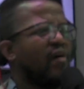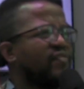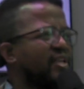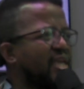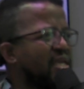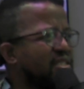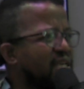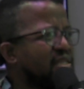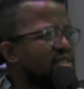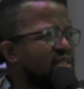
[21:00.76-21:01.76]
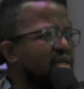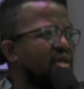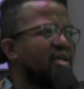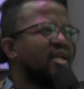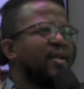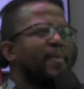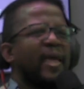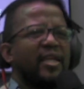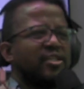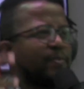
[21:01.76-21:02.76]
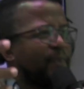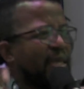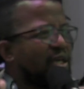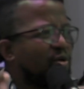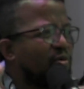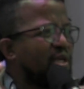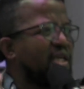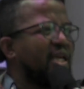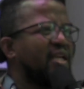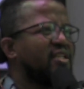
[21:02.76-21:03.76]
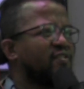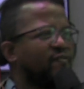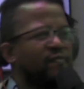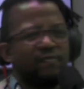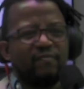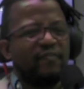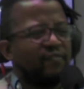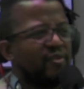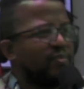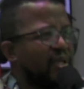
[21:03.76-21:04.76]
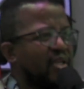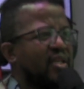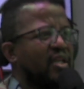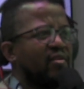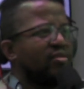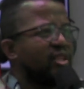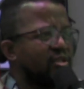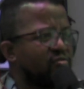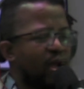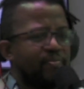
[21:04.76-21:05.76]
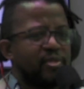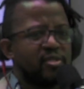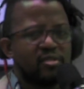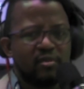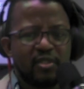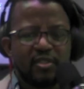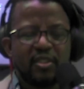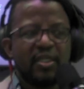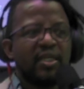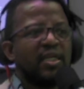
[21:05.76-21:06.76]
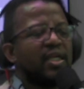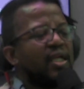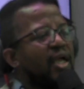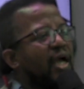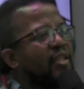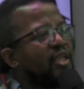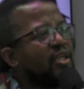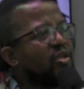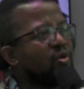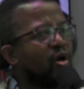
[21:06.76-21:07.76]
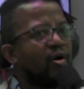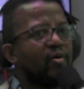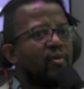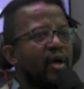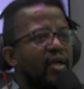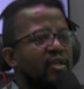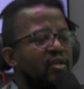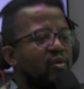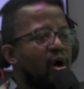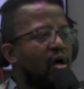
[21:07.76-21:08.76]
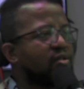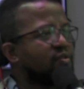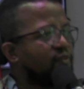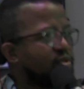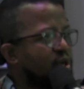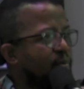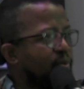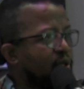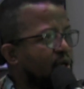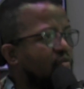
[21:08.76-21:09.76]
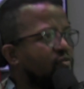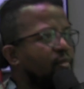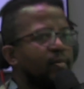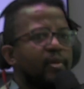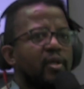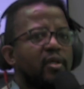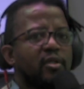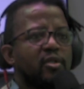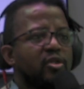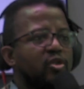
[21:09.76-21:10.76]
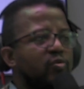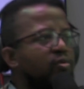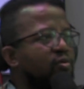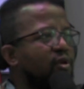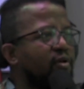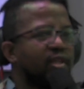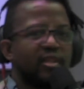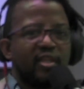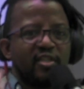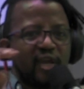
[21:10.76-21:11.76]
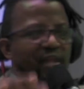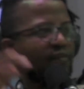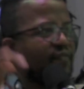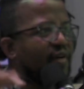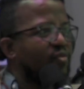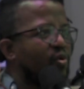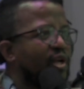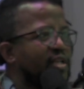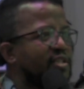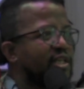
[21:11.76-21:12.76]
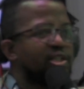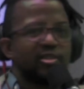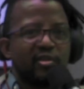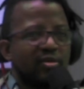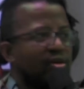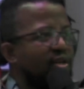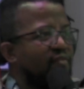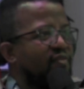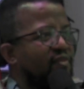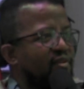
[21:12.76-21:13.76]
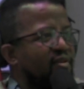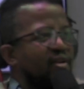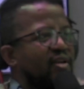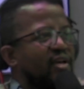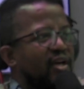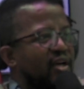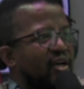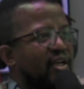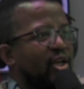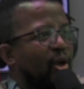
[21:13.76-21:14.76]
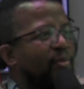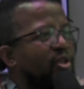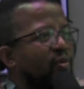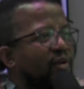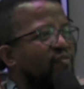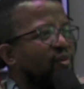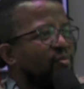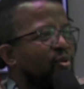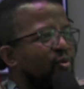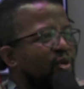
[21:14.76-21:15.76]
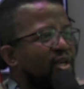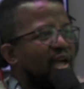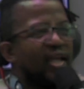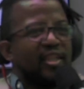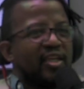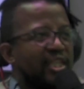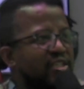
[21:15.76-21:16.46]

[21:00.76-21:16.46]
a bakery, and it's 15 million little things wrapped into it. And then you go and you ask, for example, the Clover Mama, do you know that these other 5 organizations are not even a kilometer away from you, and there's overlapping work like food gardens?